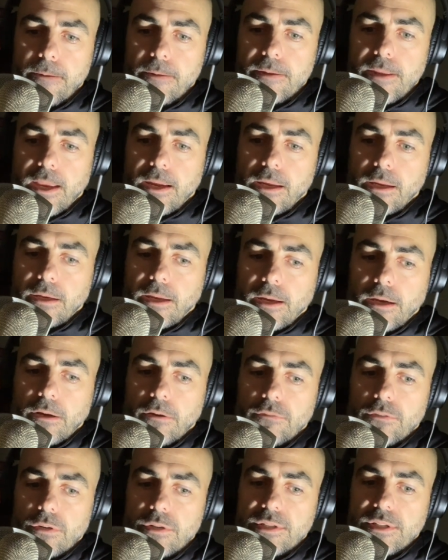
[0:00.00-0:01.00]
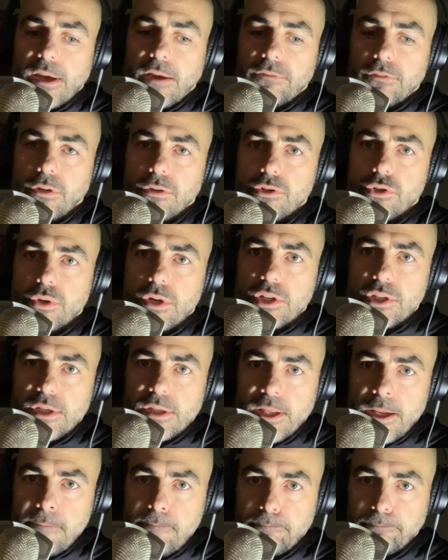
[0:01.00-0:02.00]
taking care of yourself
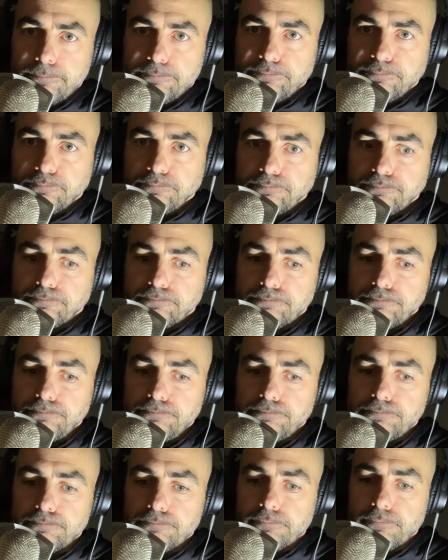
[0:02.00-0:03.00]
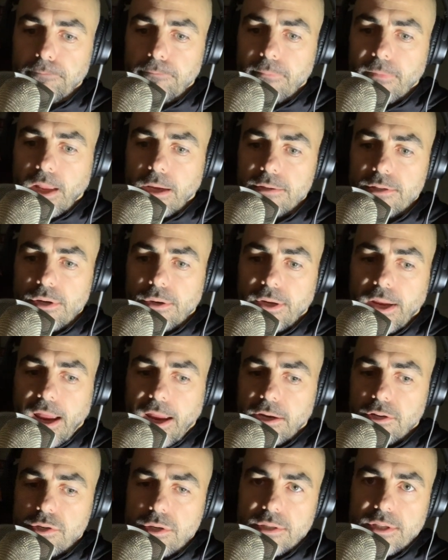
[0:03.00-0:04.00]
nutritionally, so you
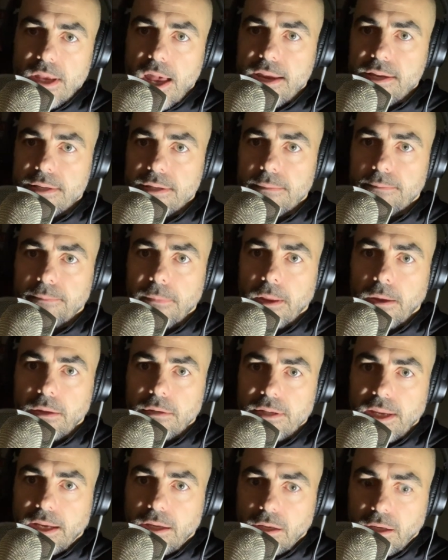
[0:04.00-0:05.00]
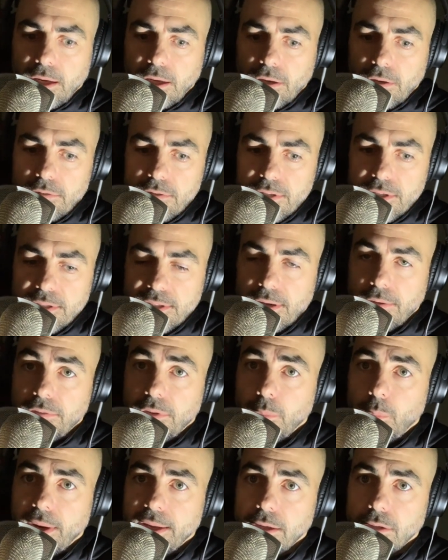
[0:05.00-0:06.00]
exercise, taking care of yourself
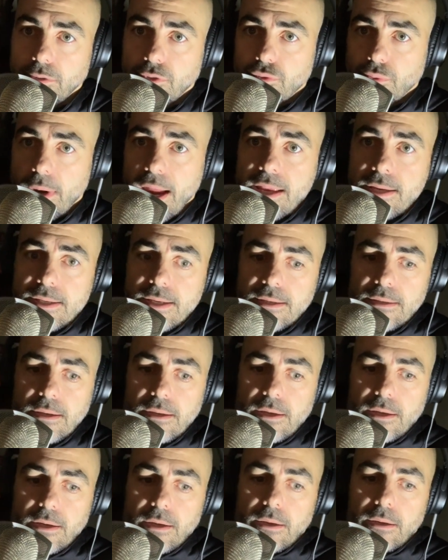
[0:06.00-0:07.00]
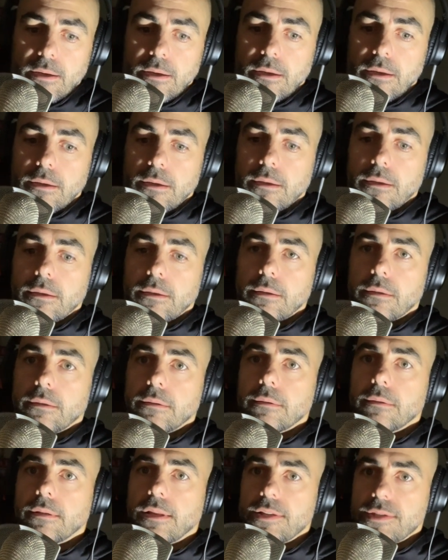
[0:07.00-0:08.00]
the way you dress.
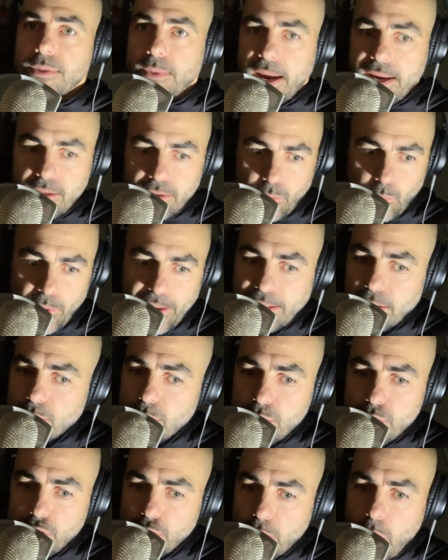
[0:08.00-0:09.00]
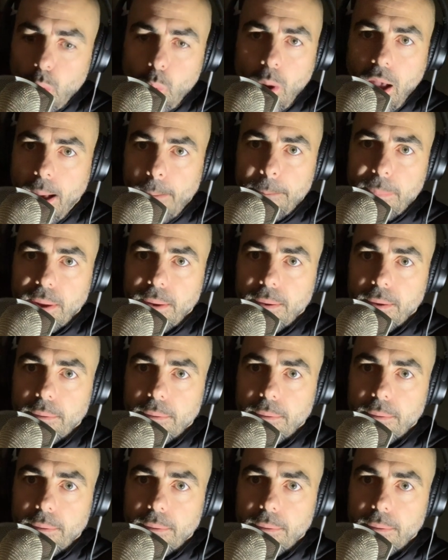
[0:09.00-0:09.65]
That's right, the way you show up.